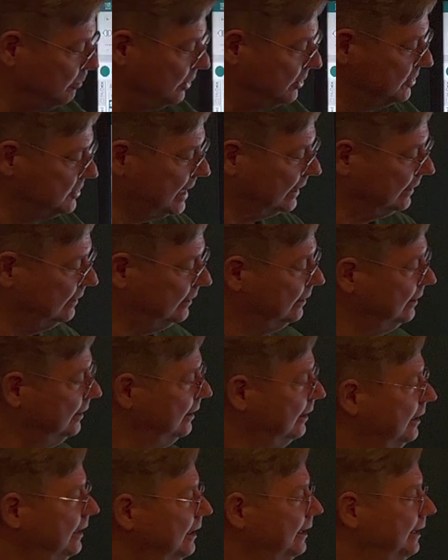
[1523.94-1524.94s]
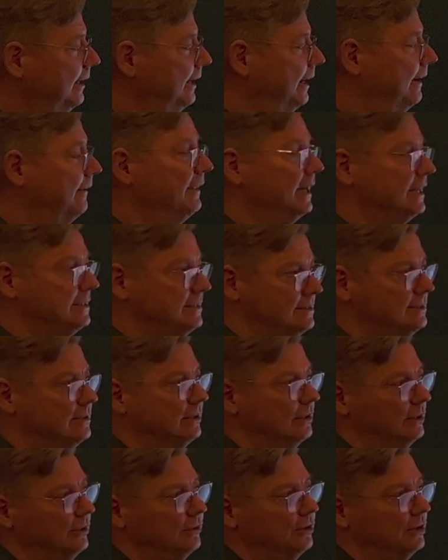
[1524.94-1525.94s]
percent. Right. And that's
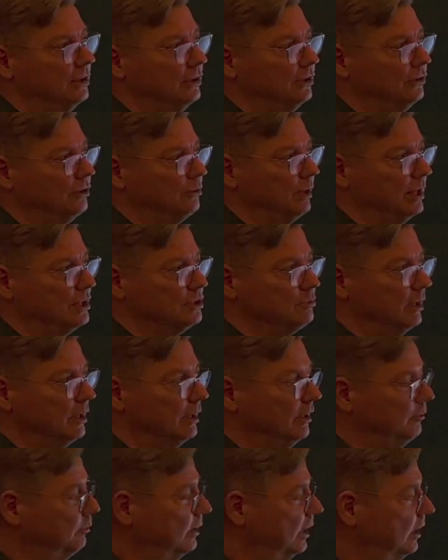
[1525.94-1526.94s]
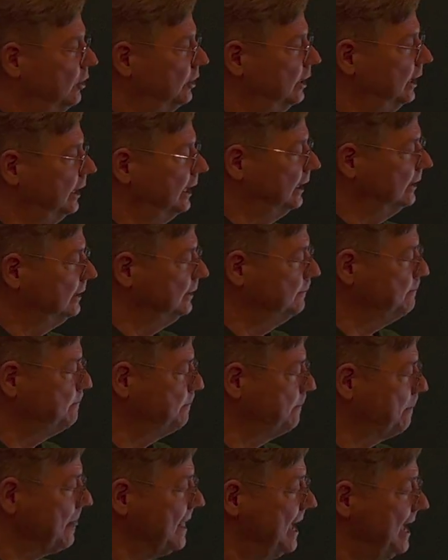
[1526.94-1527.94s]
the, the, the, range we're, we're looking at.
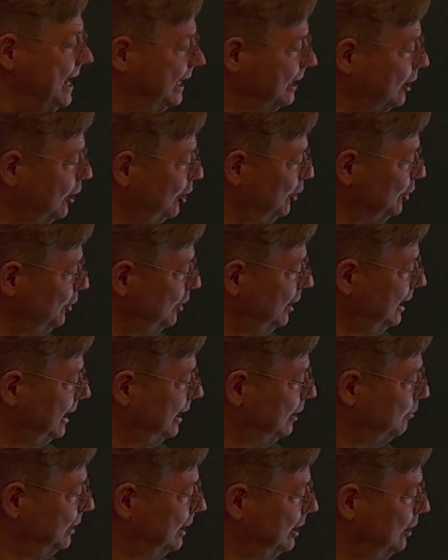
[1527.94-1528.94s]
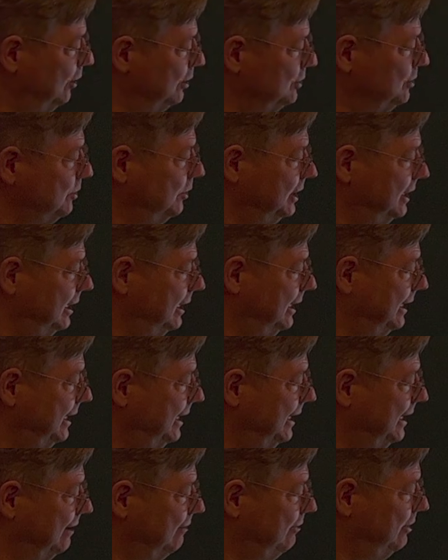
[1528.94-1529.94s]
And along the line, we can also then
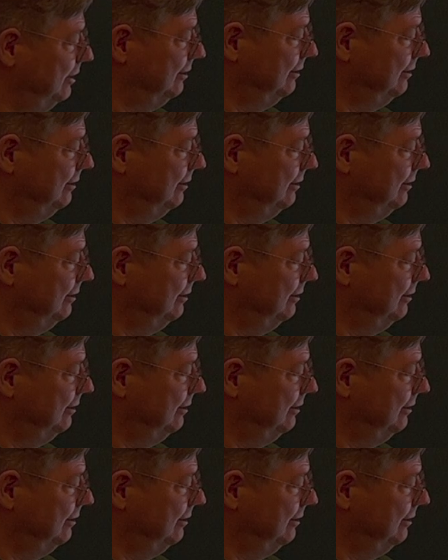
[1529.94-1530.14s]
have